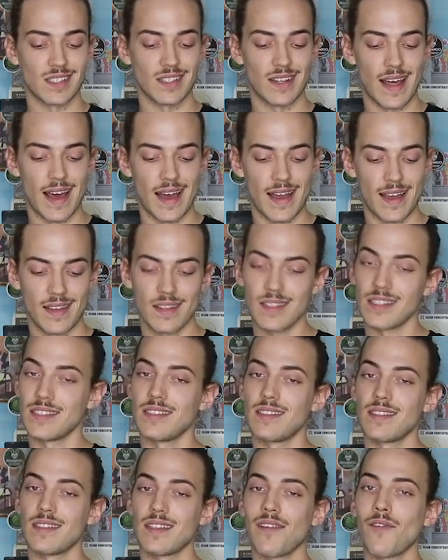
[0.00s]
today,
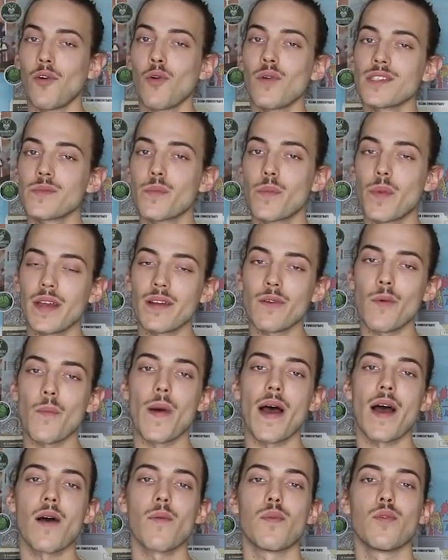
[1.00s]
and they've always been
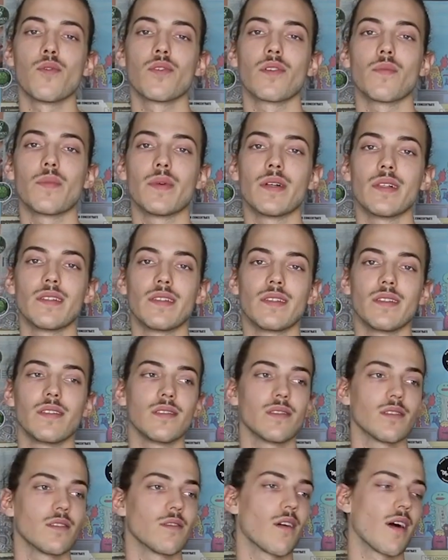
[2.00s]
about
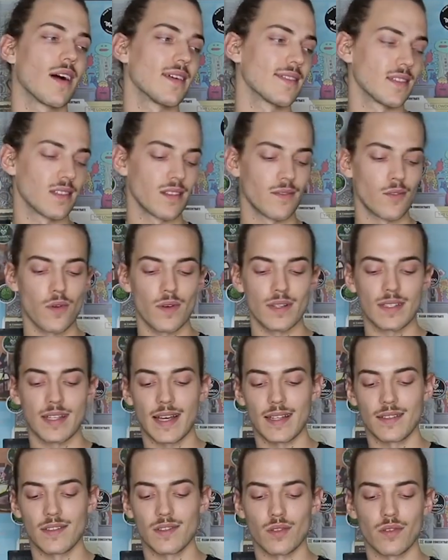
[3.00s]
portability, Arizer. They've always
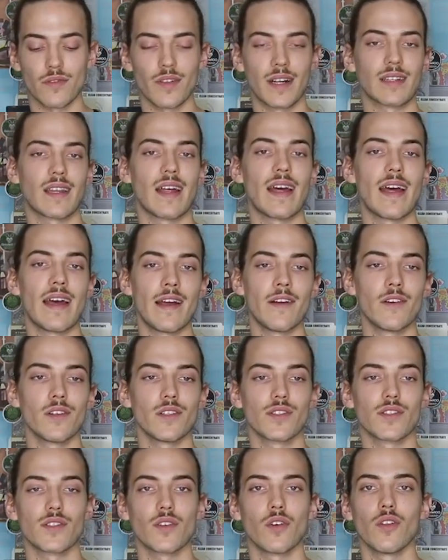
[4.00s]
had sort of like the Air
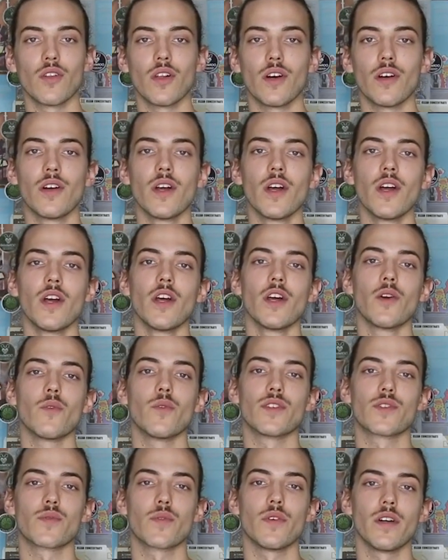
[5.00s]
and Solo,
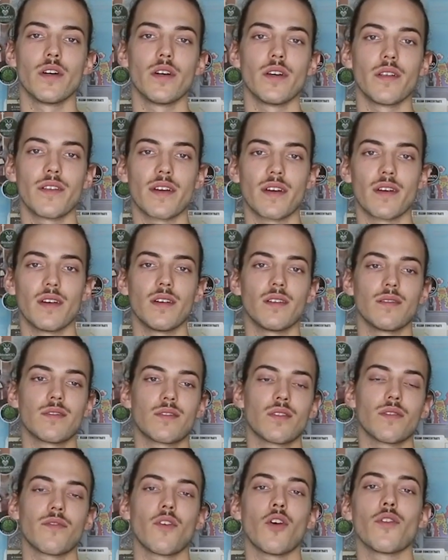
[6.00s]
which were the
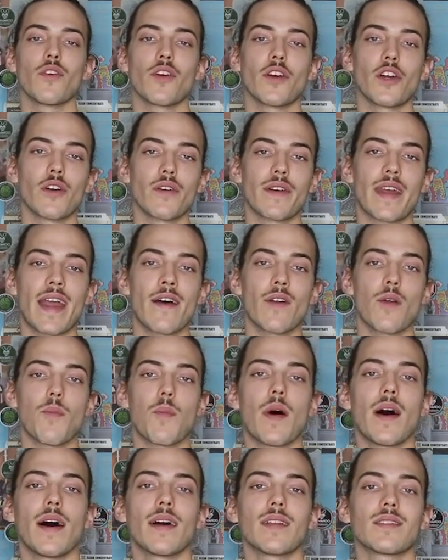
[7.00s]
sort of on-the-go
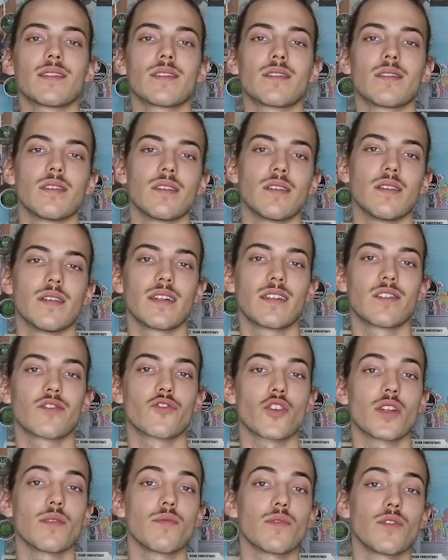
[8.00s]
counterparts to the
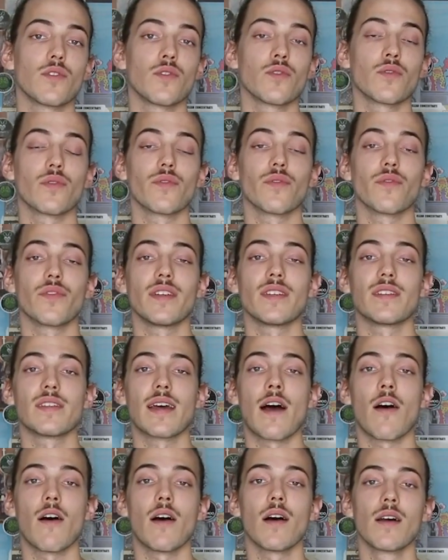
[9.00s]
Extreme Q and
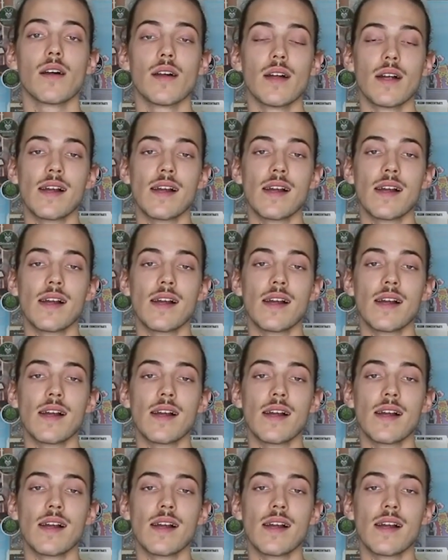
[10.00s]
V-Tower.